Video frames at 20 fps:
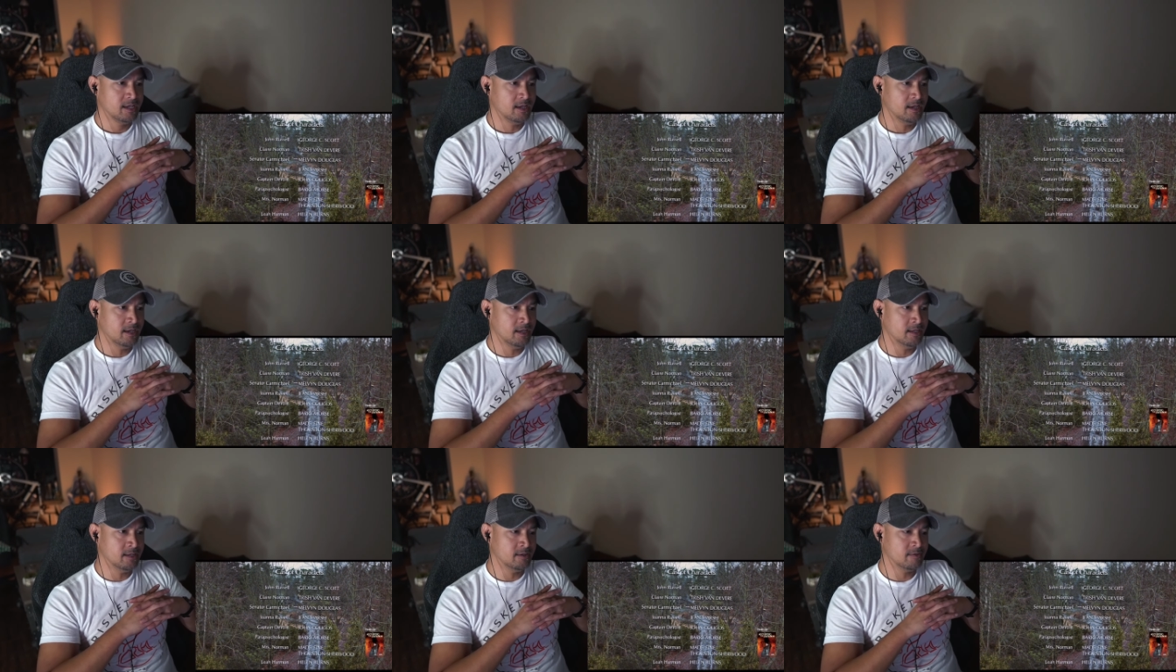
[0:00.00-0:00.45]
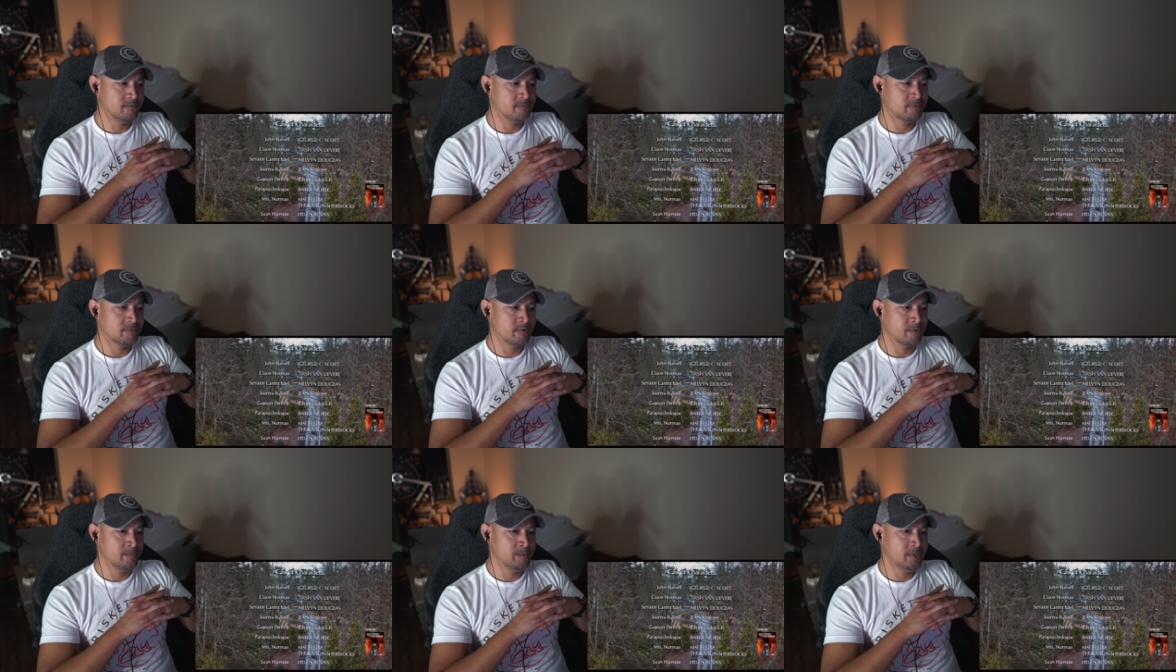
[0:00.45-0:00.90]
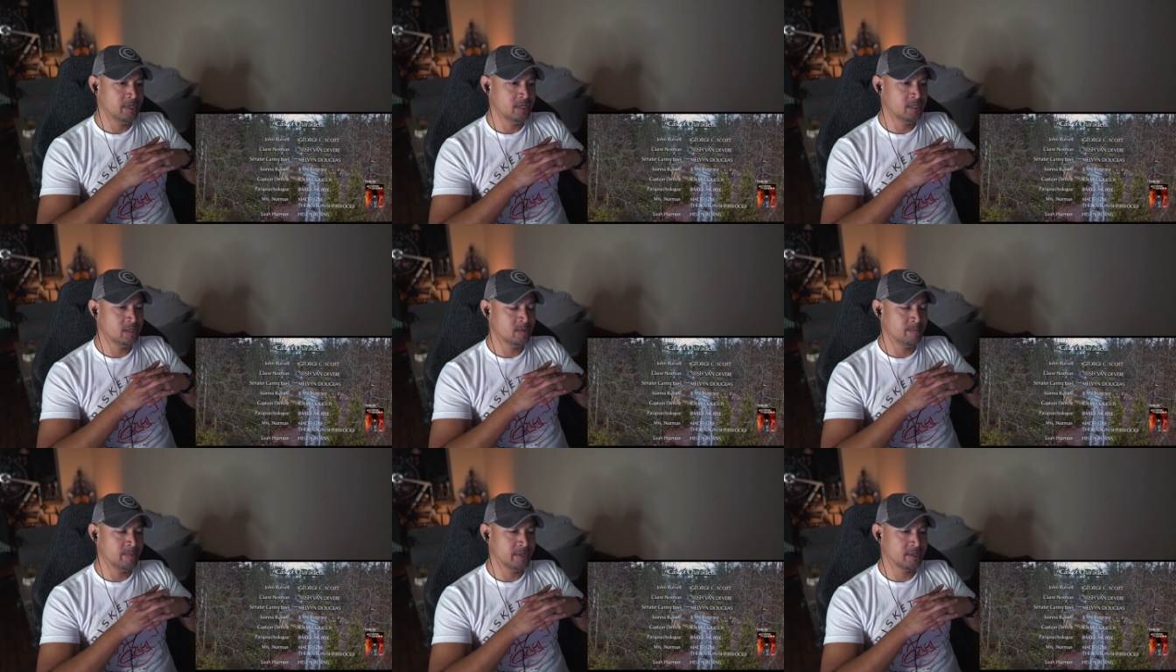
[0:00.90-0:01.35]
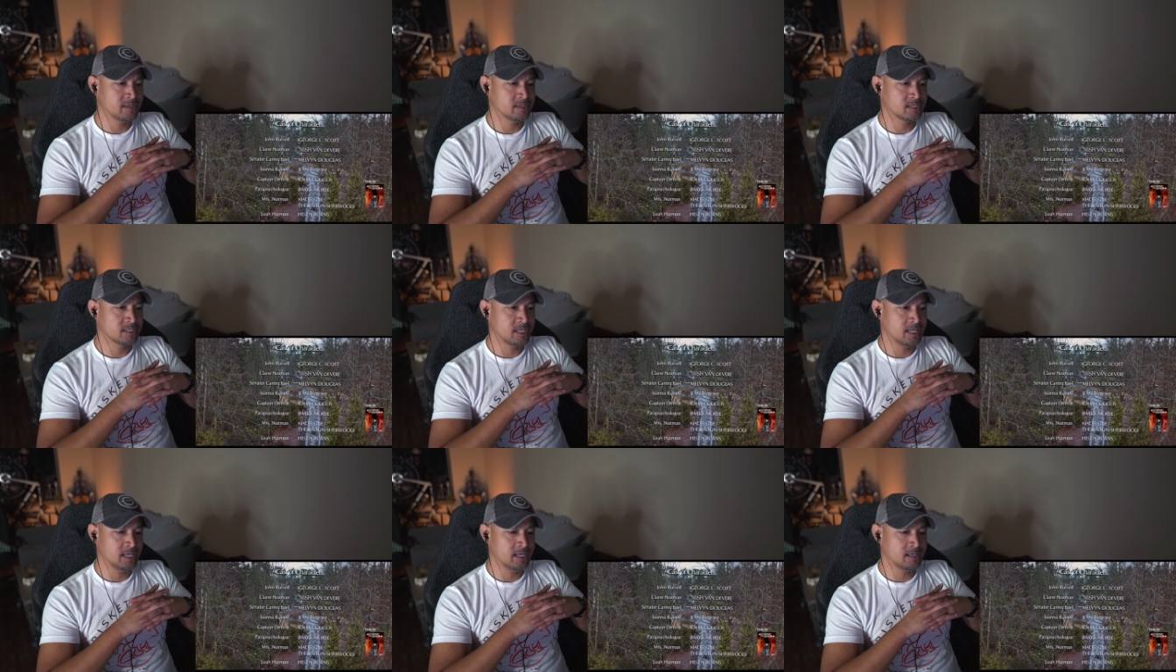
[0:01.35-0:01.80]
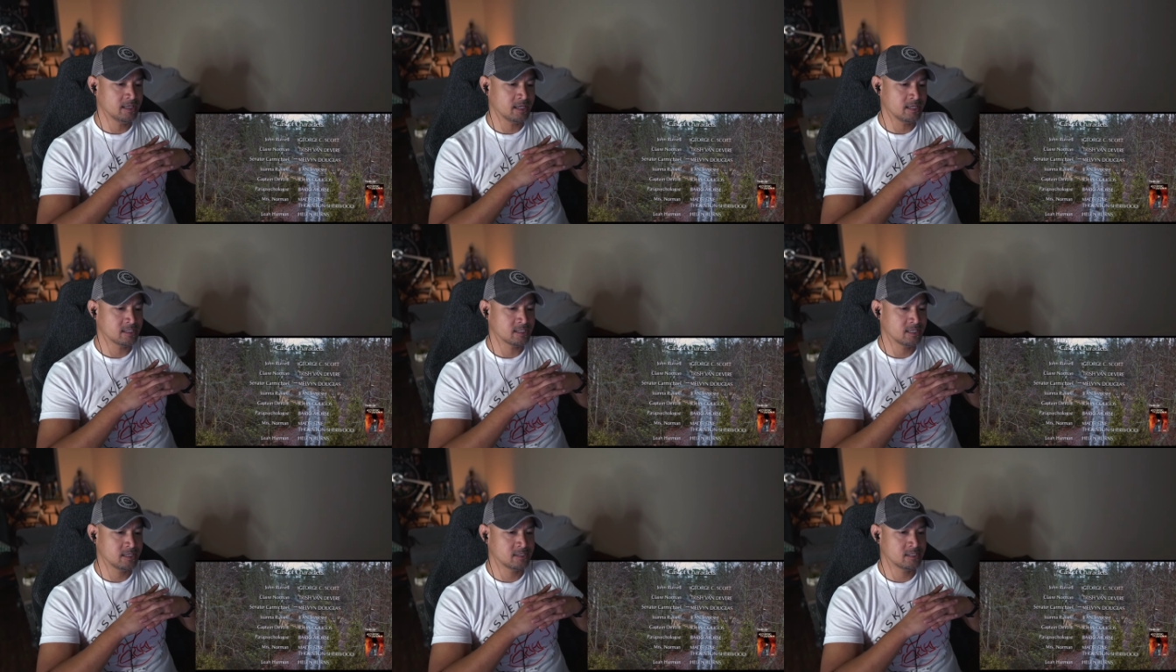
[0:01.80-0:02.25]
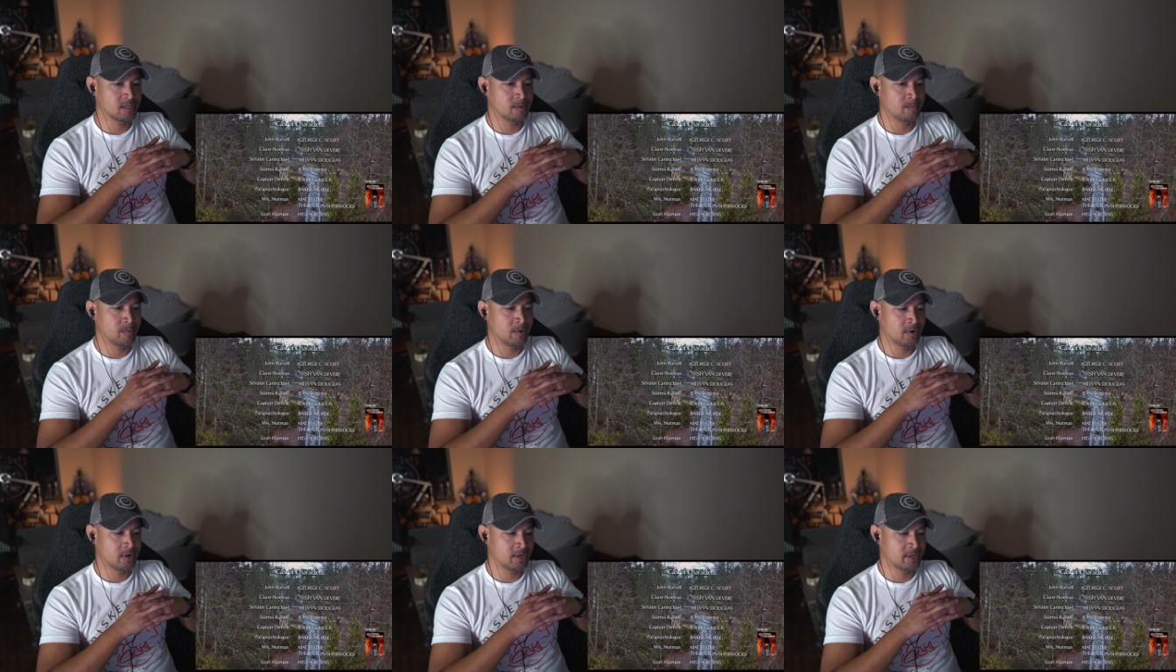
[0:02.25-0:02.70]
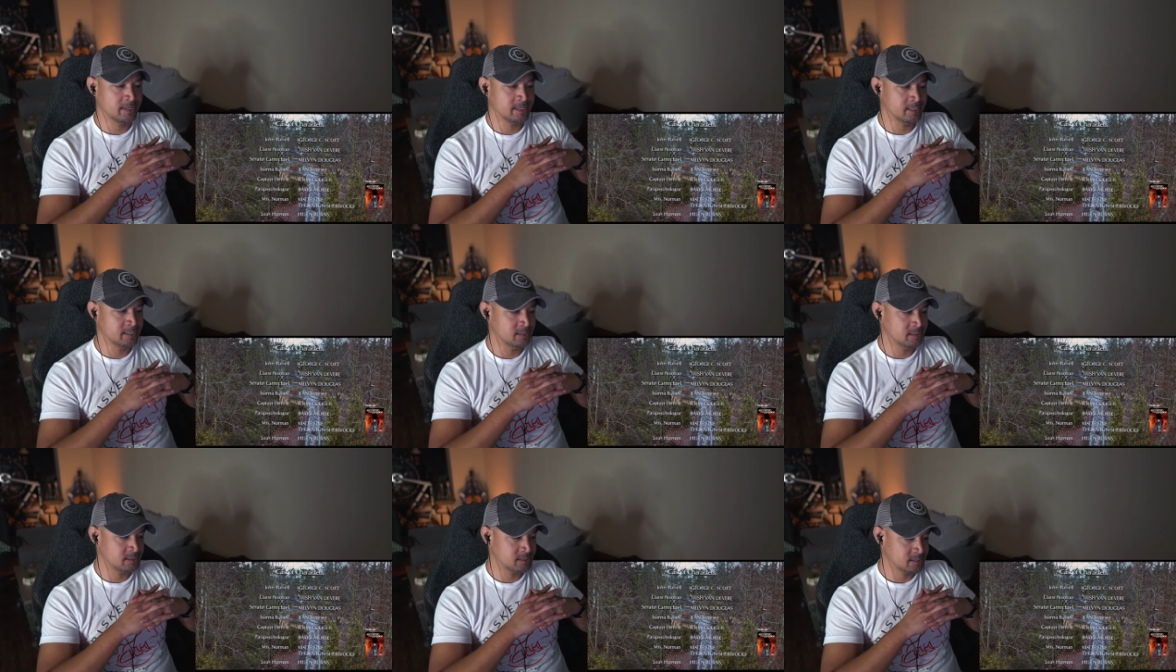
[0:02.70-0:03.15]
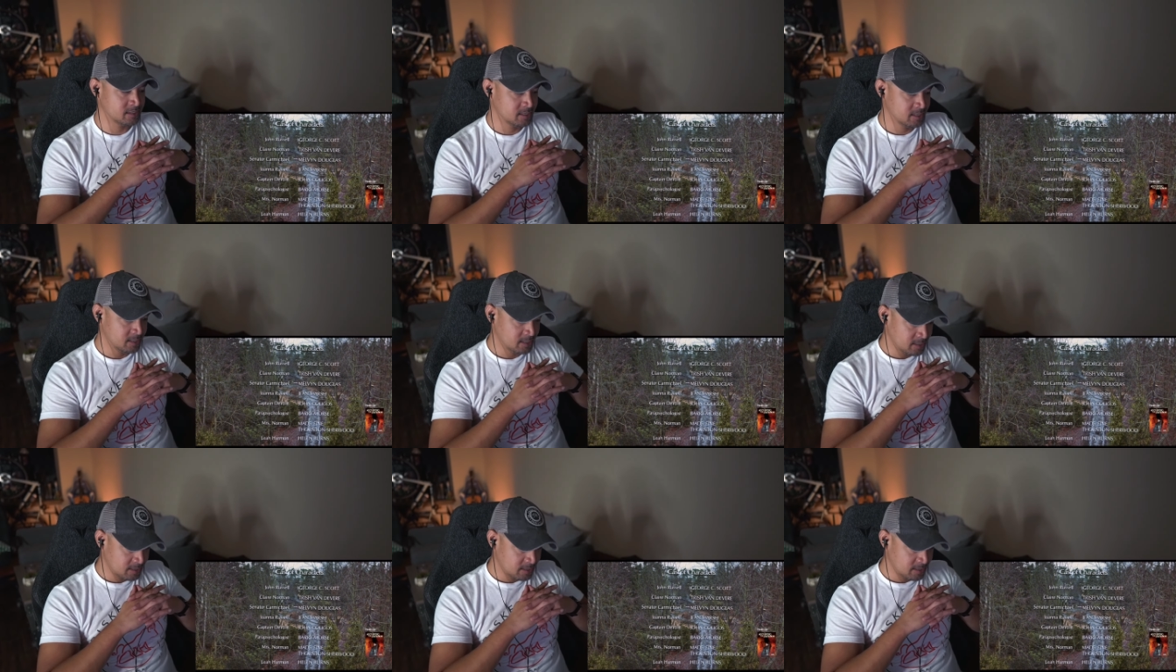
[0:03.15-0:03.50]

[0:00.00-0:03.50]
And for me, the biggest thing that sets it apart is